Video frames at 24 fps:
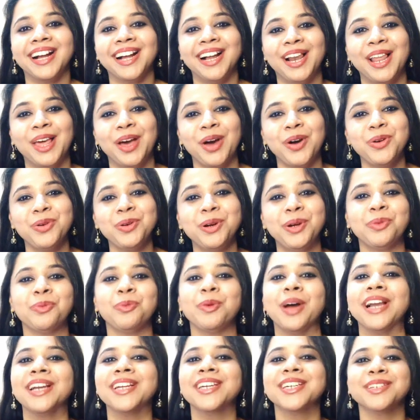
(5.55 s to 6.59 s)
Hello and
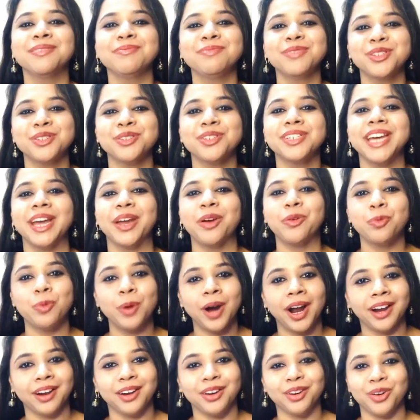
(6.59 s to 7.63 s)
welcome to day
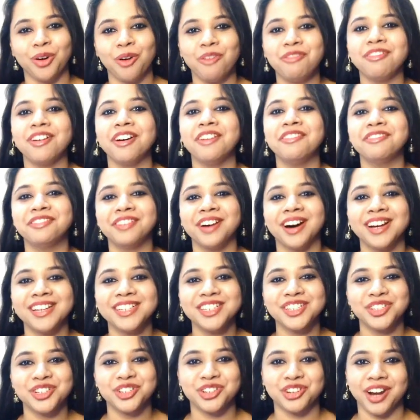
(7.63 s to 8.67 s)
one of our
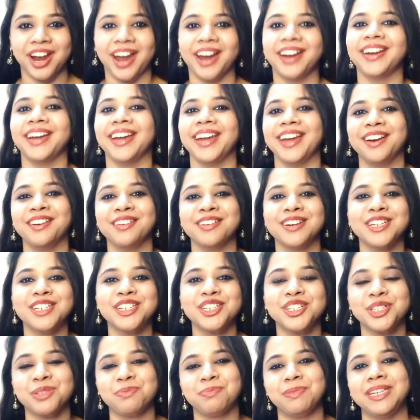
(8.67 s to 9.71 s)
fast track
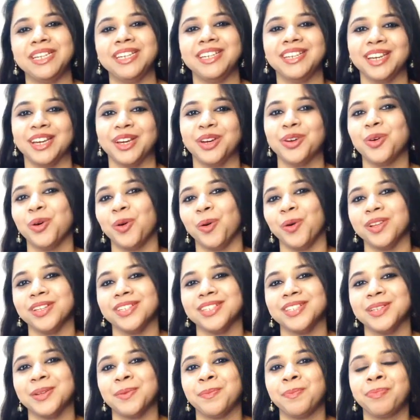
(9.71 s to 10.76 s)
English speaking
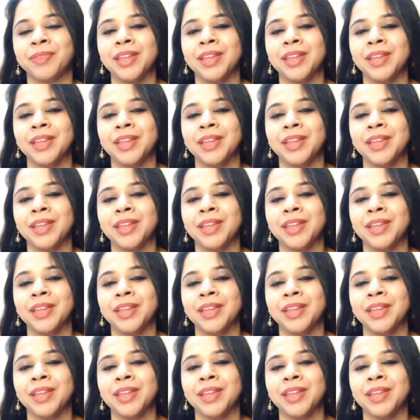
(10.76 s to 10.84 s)
course.